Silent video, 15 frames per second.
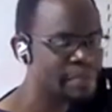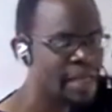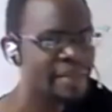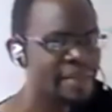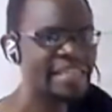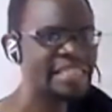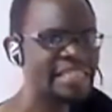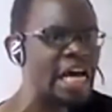
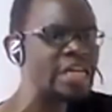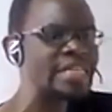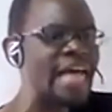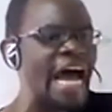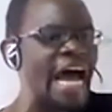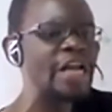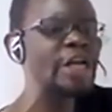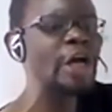the cells
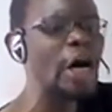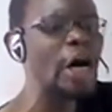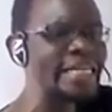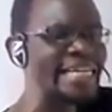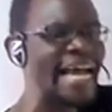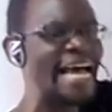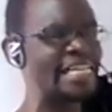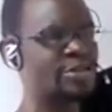are
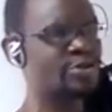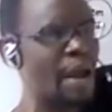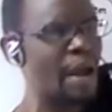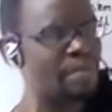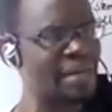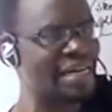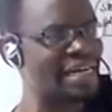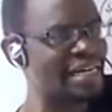not as
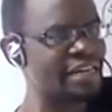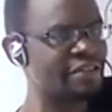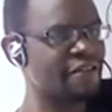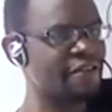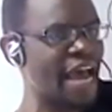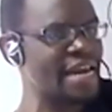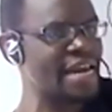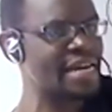rapidly
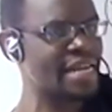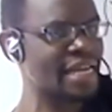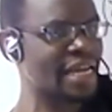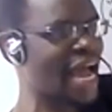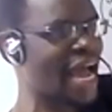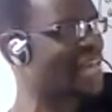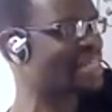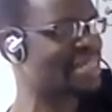dividing
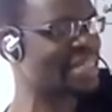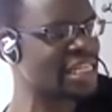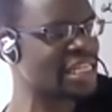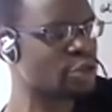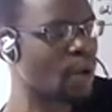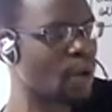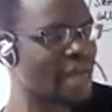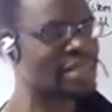as
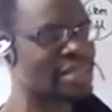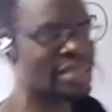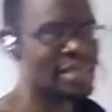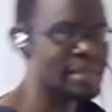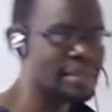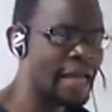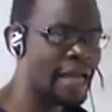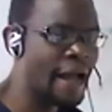these ones,
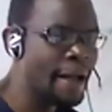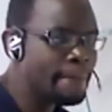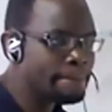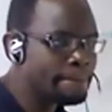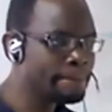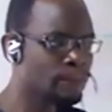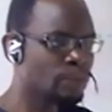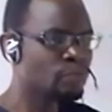yeah?
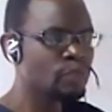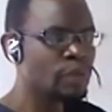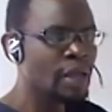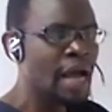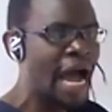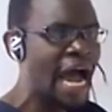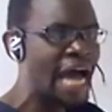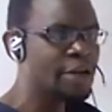
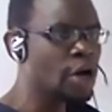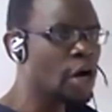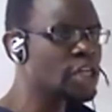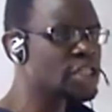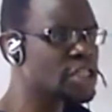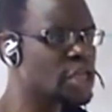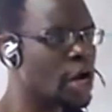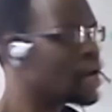And
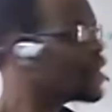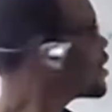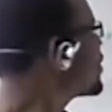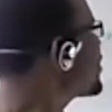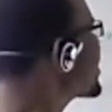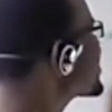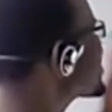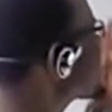also,
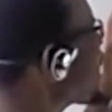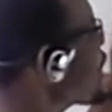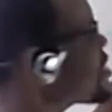the cells